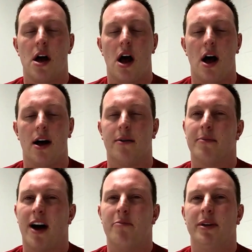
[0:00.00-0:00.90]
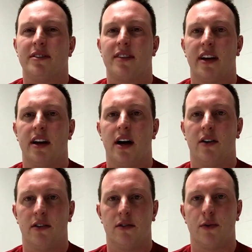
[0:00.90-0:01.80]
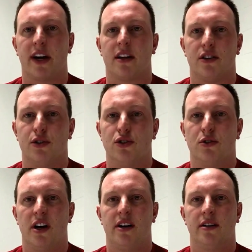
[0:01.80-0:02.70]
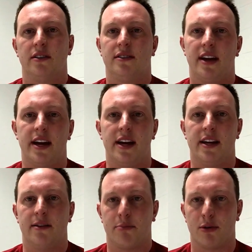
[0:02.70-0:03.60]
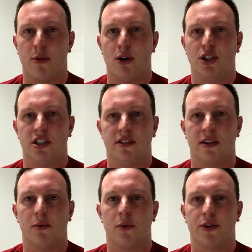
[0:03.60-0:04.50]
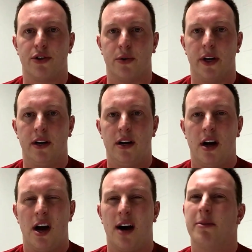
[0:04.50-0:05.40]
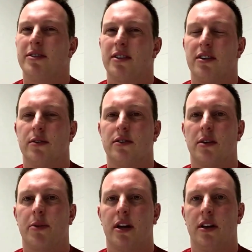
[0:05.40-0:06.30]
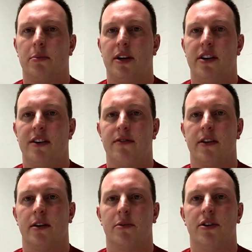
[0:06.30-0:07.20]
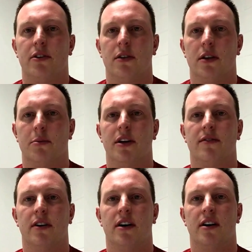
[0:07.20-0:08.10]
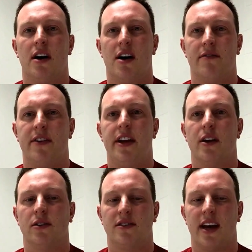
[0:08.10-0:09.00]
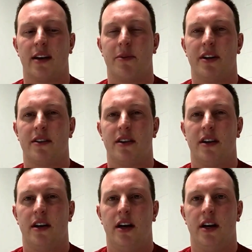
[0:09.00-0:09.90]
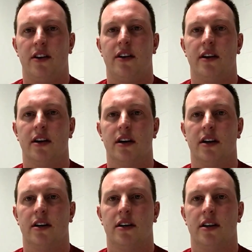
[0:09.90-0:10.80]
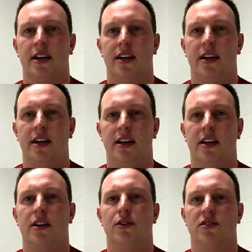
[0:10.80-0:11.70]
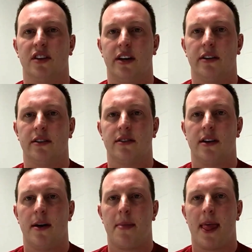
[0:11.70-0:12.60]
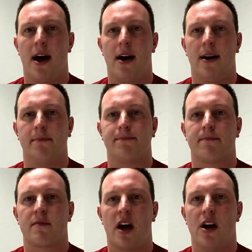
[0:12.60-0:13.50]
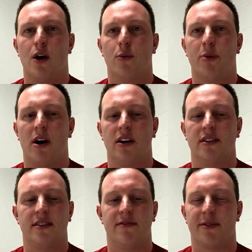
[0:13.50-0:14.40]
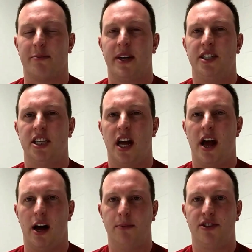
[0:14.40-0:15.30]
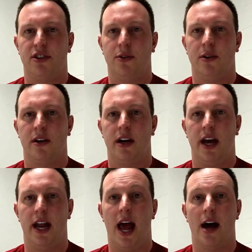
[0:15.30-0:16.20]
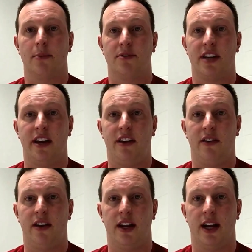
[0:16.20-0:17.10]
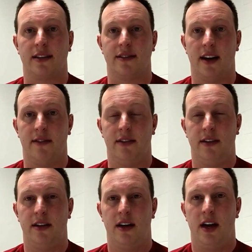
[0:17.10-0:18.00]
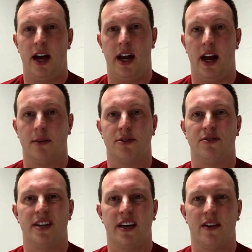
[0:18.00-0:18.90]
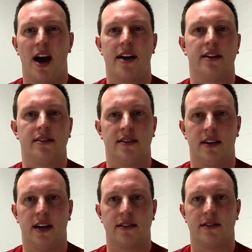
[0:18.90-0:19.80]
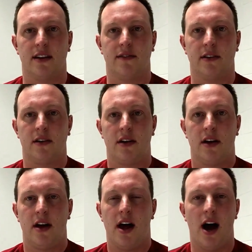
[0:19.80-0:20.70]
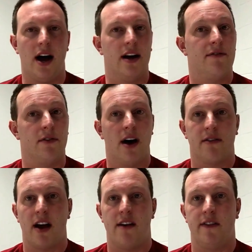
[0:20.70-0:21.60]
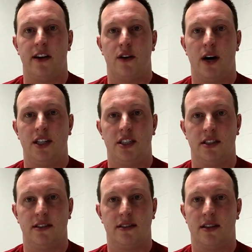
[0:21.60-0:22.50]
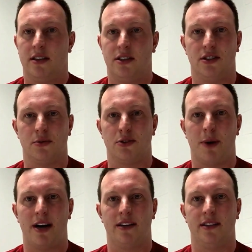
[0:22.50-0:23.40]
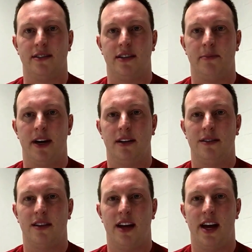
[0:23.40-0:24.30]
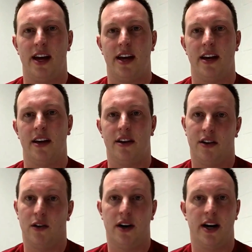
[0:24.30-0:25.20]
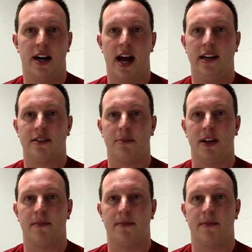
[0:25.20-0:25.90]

I've been sending out regular newsletters and promotions on what we're doing. I'm going to start doing something a little bit different. I'm going to do a little bit of a video segment in the newsletters. I hope all this information helps you, and it helps take you to the next level, and it helps you take your athletes to the next level. If you ever have any questions, just respond to these emails and go ahead and ask me.